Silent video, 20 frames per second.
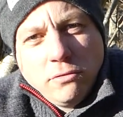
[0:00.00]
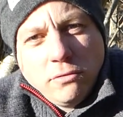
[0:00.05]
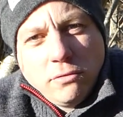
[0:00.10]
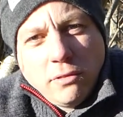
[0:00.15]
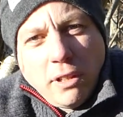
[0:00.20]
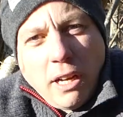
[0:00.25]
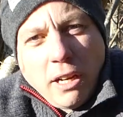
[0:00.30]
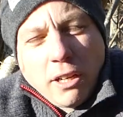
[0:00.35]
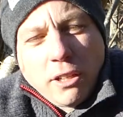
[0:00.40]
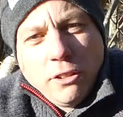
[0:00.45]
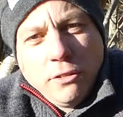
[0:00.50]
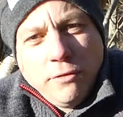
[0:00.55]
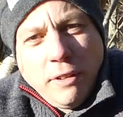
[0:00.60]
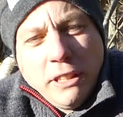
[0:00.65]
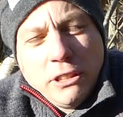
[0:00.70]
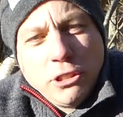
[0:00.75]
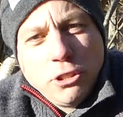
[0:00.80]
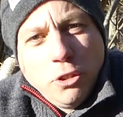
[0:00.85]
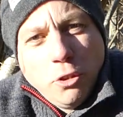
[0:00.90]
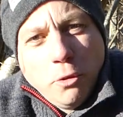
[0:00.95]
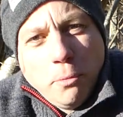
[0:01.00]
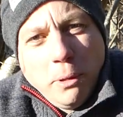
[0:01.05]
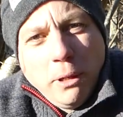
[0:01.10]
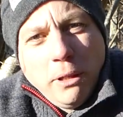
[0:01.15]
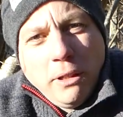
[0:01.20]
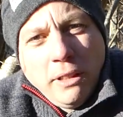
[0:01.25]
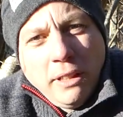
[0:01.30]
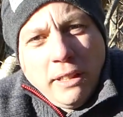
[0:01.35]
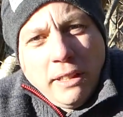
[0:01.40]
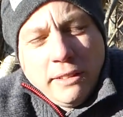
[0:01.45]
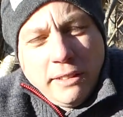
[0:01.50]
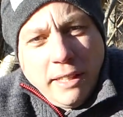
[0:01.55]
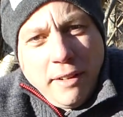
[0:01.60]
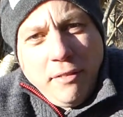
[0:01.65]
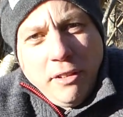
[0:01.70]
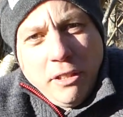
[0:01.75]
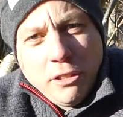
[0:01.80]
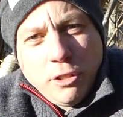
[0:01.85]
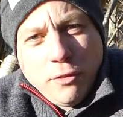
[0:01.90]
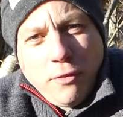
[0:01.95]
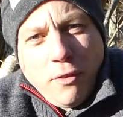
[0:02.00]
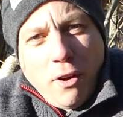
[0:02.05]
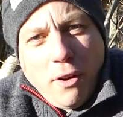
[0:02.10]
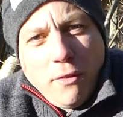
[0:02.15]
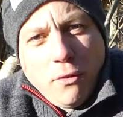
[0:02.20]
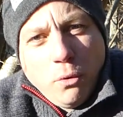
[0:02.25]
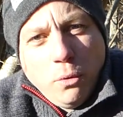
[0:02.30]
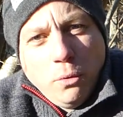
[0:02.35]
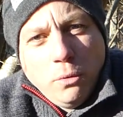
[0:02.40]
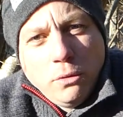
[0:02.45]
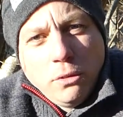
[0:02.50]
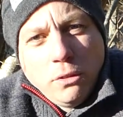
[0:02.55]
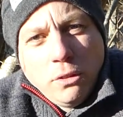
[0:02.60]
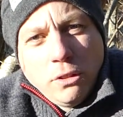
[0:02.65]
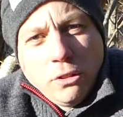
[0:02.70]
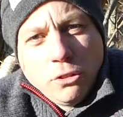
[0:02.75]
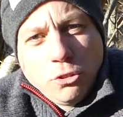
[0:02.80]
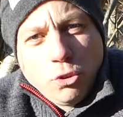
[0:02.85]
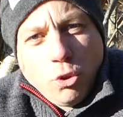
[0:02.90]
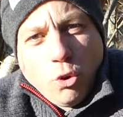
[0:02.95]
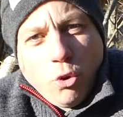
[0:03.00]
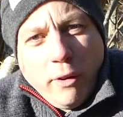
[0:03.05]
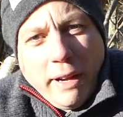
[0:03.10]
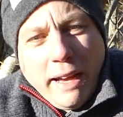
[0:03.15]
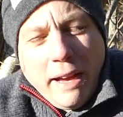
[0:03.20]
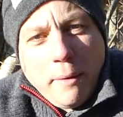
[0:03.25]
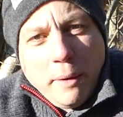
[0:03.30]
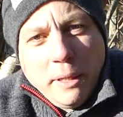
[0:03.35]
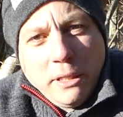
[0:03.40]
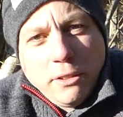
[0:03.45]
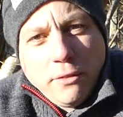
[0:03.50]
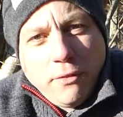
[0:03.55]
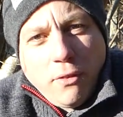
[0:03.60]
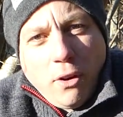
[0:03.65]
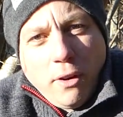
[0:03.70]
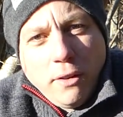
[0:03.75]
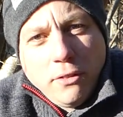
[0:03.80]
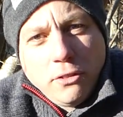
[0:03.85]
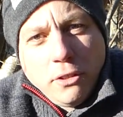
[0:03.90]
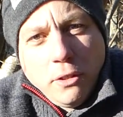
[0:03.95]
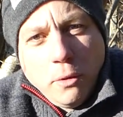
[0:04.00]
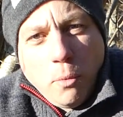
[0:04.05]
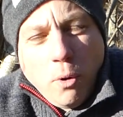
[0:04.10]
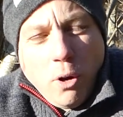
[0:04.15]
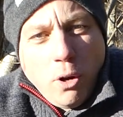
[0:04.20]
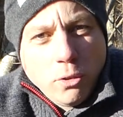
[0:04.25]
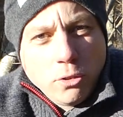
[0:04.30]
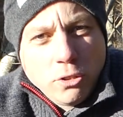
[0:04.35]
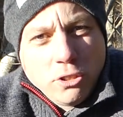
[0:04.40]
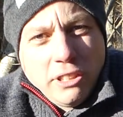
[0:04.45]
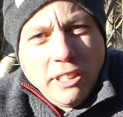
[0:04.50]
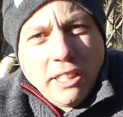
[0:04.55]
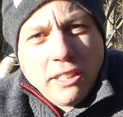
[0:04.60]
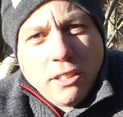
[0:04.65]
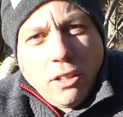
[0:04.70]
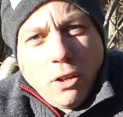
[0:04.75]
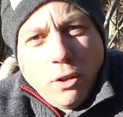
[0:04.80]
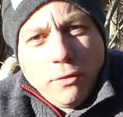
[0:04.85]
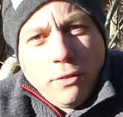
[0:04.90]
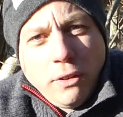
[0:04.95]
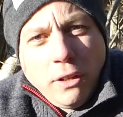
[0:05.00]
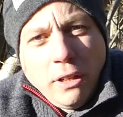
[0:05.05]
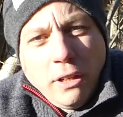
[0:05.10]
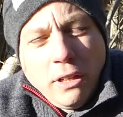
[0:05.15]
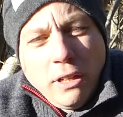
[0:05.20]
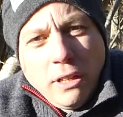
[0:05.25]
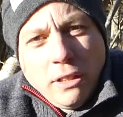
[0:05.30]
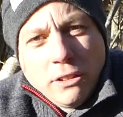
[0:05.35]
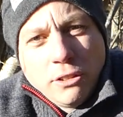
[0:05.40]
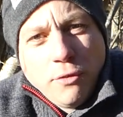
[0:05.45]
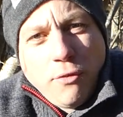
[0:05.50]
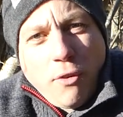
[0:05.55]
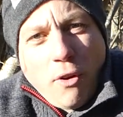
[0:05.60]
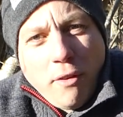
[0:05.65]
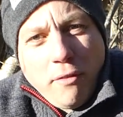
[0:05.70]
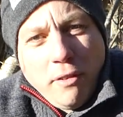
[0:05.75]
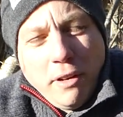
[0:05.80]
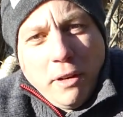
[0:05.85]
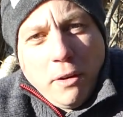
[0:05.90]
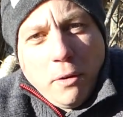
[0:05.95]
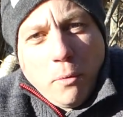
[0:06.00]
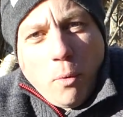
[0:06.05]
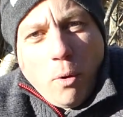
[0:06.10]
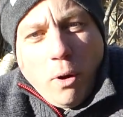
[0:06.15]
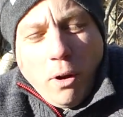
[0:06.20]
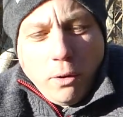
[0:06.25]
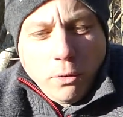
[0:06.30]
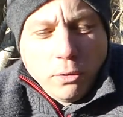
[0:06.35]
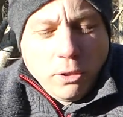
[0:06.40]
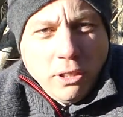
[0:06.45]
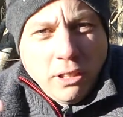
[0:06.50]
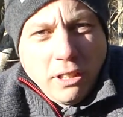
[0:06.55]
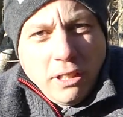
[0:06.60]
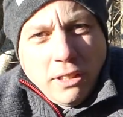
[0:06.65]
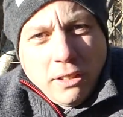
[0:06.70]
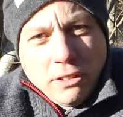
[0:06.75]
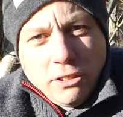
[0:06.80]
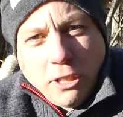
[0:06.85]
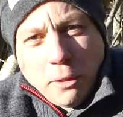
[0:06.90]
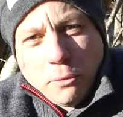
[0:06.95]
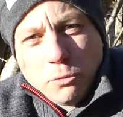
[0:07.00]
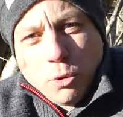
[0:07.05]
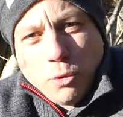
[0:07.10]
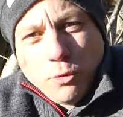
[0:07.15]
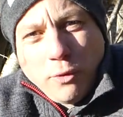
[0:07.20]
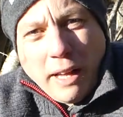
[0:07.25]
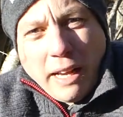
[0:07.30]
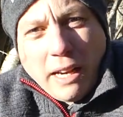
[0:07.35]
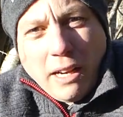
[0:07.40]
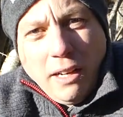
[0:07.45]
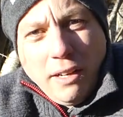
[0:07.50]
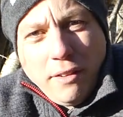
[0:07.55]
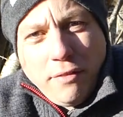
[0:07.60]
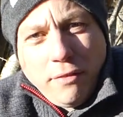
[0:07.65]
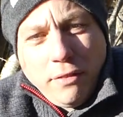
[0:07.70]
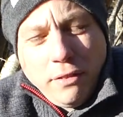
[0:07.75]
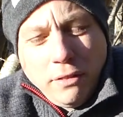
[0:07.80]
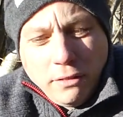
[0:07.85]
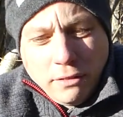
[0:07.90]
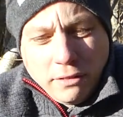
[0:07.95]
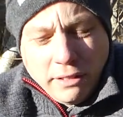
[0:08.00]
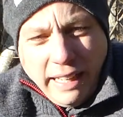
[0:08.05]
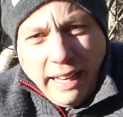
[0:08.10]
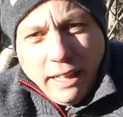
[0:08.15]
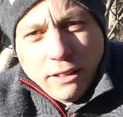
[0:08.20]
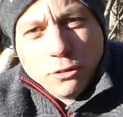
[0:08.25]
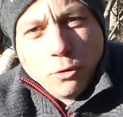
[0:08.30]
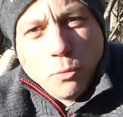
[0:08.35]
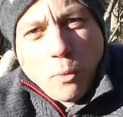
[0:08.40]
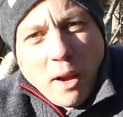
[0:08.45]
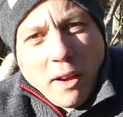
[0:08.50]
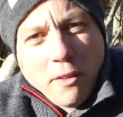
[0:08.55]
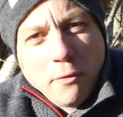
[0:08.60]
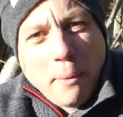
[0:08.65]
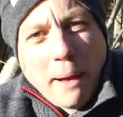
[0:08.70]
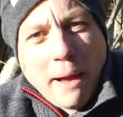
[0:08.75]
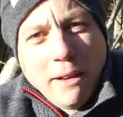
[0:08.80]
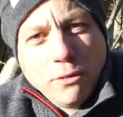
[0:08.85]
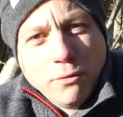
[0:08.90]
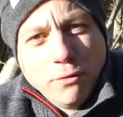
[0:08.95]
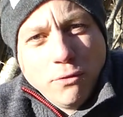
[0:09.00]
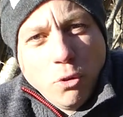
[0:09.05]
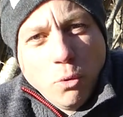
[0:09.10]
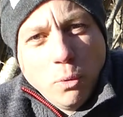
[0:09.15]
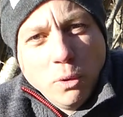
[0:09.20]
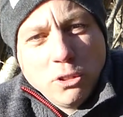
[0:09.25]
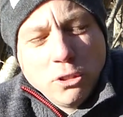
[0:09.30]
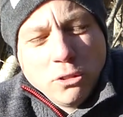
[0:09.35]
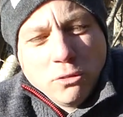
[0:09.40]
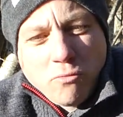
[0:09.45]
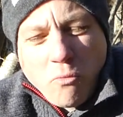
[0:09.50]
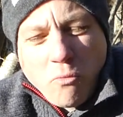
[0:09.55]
unconventional, but definitely a survival story, how he survives in the wild, because he does a lot of survival in the wild, jumps off that cliff, counts the waves backwards and forwards.